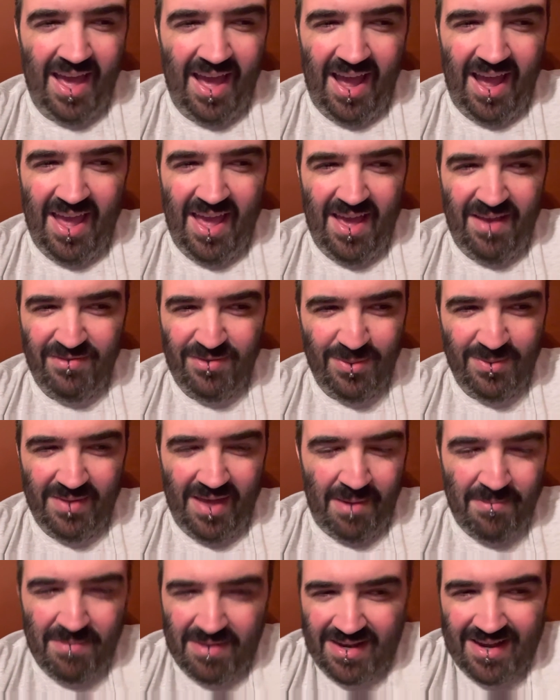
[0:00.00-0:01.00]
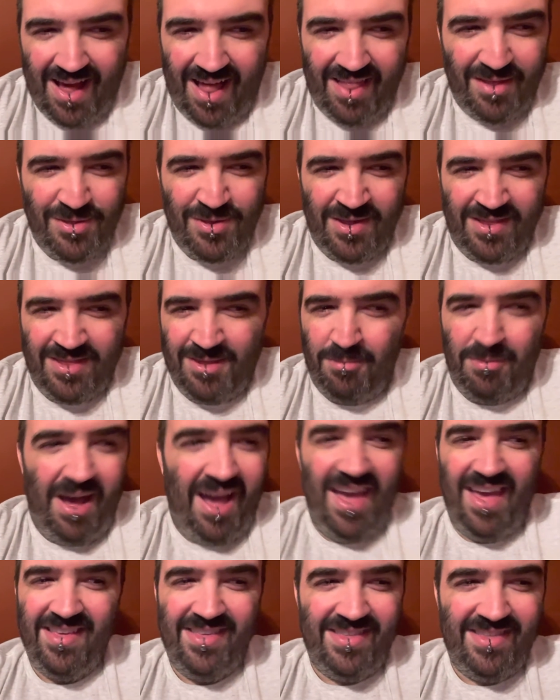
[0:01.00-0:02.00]
I'm acknowledging the
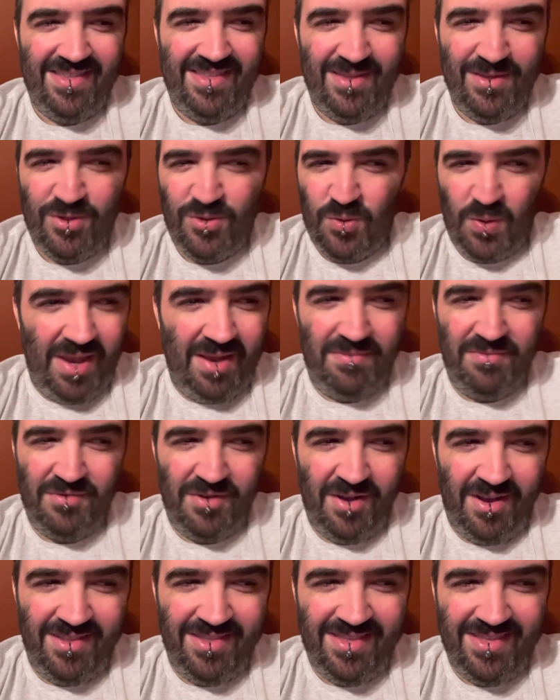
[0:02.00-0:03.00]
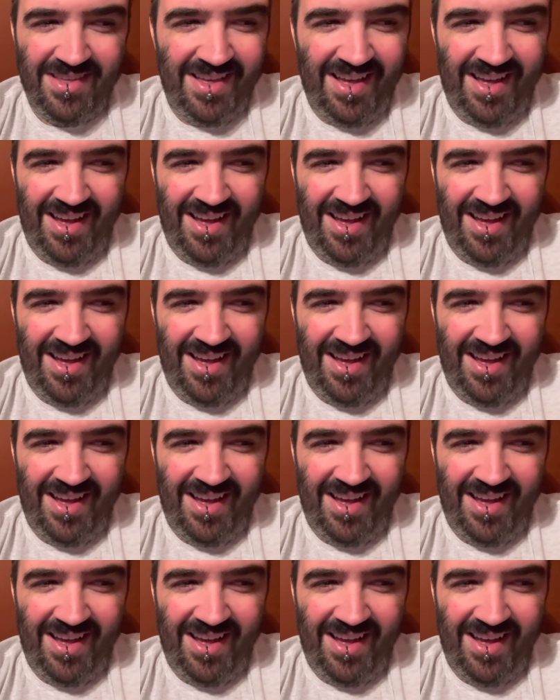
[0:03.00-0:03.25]
bias straight up front.